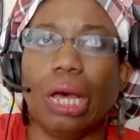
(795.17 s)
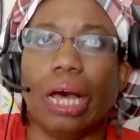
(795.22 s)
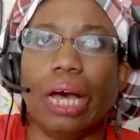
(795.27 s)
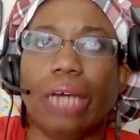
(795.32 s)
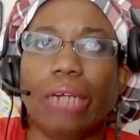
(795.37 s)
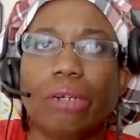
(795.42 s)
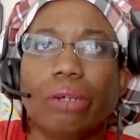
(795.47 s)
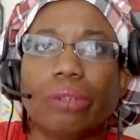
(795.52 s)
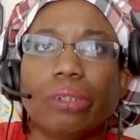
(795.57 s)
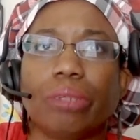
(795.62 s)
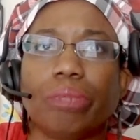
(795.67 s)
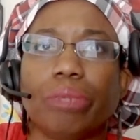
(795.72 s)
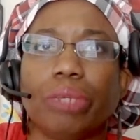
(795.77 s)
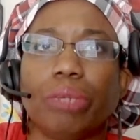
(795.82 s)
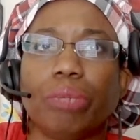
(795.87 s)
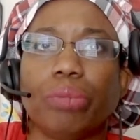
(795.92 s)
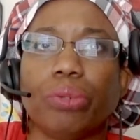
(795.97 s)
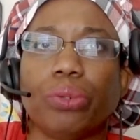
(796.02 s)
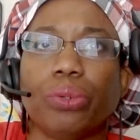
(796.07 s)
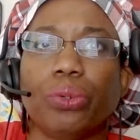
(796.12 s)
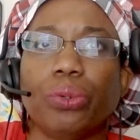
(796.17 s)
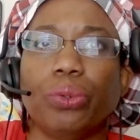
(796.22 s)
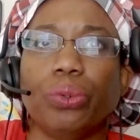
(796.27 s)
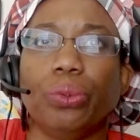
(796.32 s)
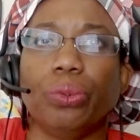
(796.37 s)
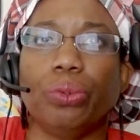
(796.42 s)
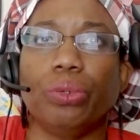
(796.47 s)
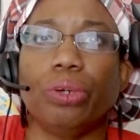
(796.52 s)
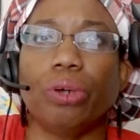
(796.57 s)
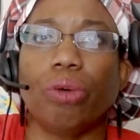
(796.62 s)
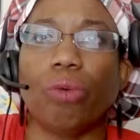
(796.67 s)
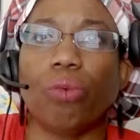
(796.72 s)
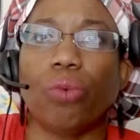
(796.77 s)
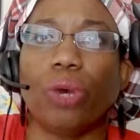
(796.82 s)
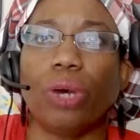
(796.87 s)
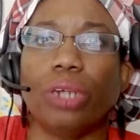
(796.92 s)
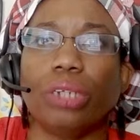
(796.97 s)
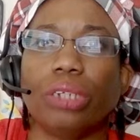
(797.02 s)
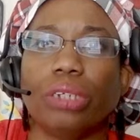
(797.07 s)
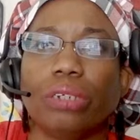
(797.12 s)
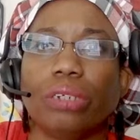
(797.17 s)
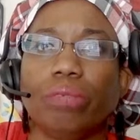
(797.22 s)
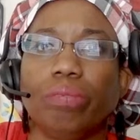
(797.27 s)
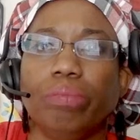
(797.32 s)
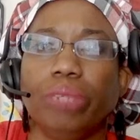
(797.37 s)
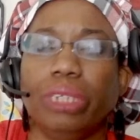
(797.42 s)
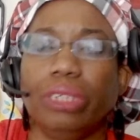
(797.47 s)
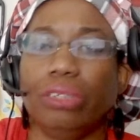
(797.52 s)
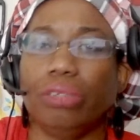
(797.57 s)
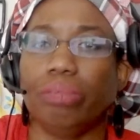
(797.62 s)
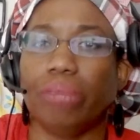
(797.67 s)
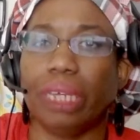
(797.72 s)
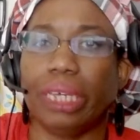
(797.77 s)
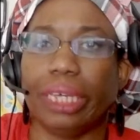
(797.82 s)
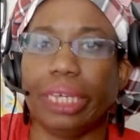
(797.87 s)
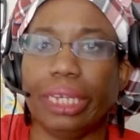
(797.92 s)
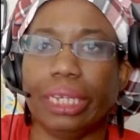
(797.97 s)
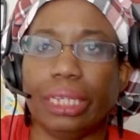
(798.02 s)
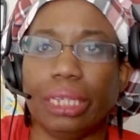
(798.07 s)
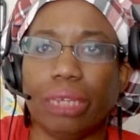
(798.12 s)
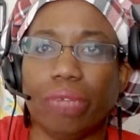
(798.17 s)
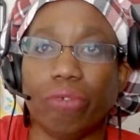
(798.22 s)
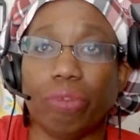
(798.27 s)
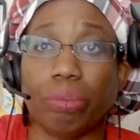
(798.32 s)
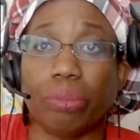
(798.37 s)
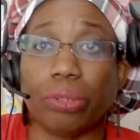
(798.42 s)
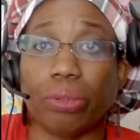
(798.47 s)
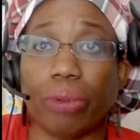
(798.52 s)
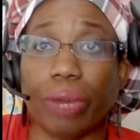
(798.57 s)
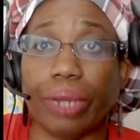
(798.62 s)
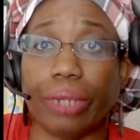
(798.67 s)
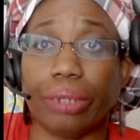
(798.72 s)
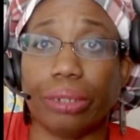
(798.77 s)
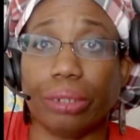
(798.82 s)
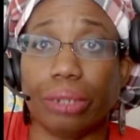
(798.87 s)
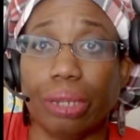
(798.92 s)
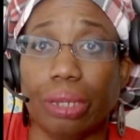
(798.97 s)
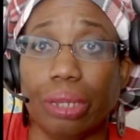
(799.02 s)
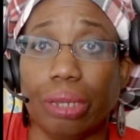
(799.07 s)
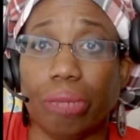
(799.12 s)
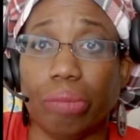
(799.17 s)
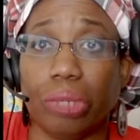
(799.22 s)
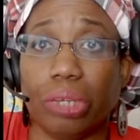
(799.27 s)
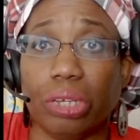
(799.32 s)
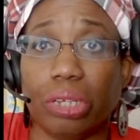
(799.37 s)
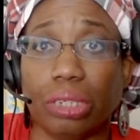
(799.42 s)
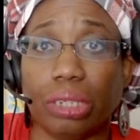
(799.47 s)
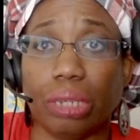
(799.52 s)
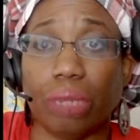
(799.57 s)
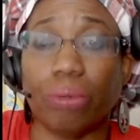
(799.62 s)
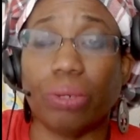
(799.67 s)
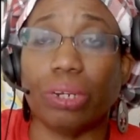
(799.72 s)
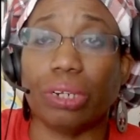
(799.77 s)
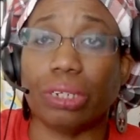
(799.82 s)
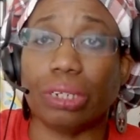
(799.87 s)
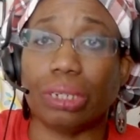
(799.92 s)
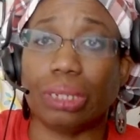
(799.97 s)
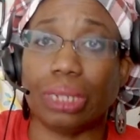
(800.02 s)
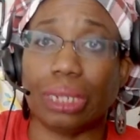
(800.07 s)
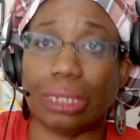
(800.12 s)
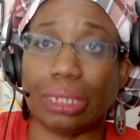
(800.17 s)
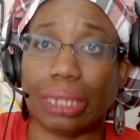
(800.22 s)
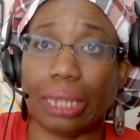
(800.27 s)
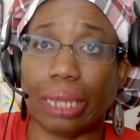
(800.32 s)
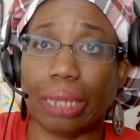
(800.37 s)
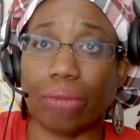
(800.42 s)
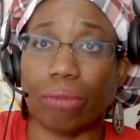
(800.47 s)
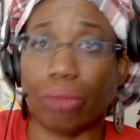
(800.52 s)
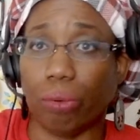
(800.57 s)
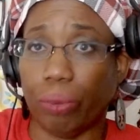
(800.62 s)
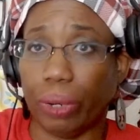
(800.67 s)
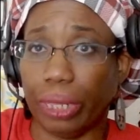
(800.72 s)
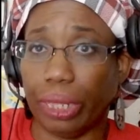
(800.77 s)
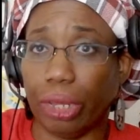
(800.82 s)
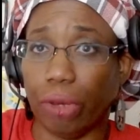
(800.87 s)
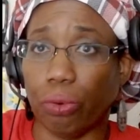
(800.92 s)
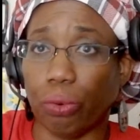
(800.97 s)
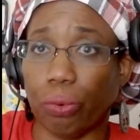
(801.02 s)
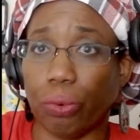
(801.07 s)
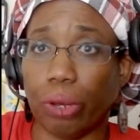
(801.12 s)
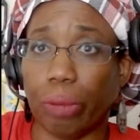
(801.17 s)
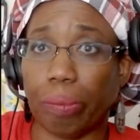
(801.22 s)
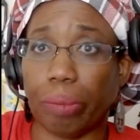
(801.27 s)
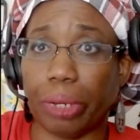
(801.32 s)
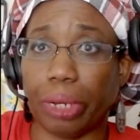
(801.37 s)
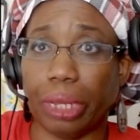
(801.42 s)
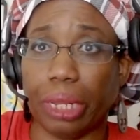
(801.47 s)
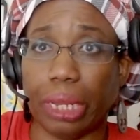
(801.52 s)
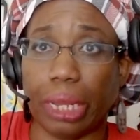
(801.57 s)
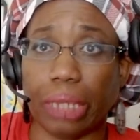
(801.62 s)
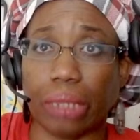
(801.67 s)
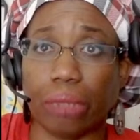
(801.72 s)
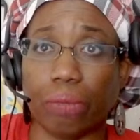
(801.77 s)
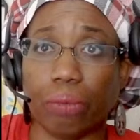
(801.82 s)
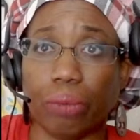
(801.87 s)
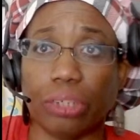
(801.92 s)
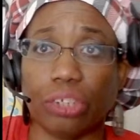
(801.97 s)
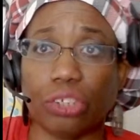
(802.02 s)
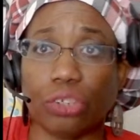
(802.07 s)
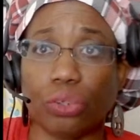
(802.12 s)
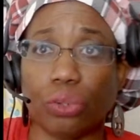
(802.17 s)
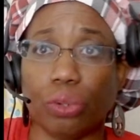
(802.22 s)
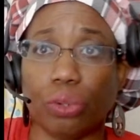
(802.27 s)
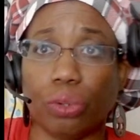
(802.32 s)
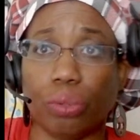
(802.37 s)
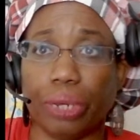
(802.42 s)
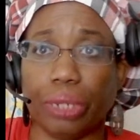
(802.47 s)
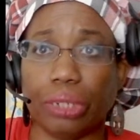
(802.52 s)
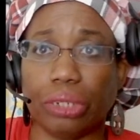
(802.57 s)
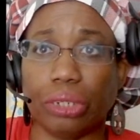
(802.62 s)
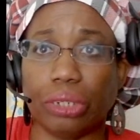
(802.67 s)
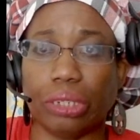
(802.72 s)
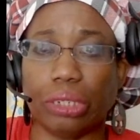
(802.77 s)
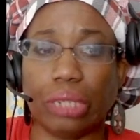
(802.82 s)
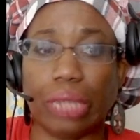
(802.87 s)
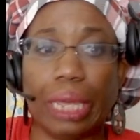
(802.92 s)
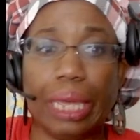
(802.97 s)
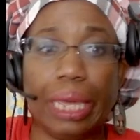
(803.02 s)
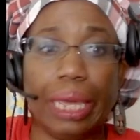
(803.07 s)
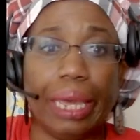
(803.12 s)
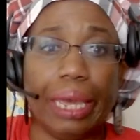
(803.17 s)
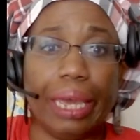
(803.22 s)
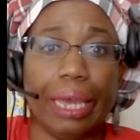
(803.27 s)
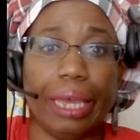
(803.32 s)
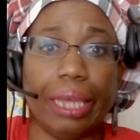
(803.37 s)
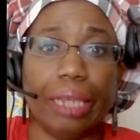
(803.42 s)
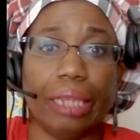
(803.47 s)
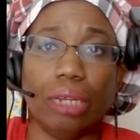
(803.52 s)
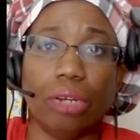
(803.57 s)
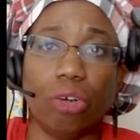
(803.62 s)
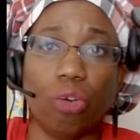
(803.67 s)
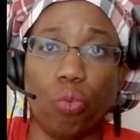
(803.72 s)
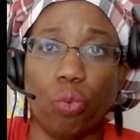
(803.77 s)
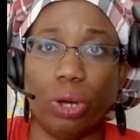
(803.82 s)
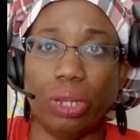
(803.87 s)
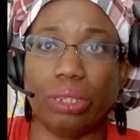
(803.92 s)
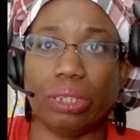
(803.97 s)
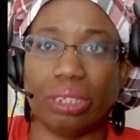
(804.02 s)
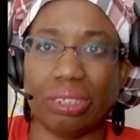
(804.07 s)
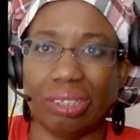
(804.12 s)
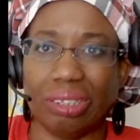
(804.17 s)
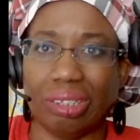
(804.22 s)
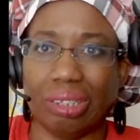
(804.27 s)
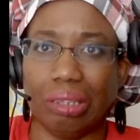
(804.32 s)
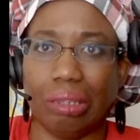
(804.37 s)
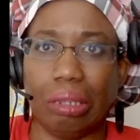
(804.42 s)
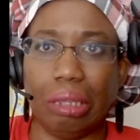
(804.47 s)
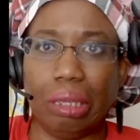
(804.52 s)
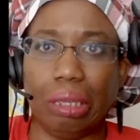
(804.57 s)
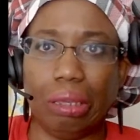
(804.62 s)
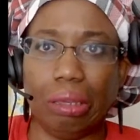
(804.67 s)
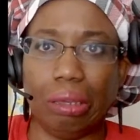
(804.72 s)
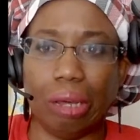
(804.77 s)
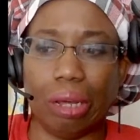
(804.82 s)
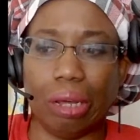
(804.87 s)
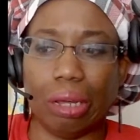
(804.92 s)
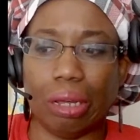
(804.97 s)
I know some people who don't want me to make anything from scratch because they want it to taste like the way they grew up, and they like the way the store brand tastes, and they don't want the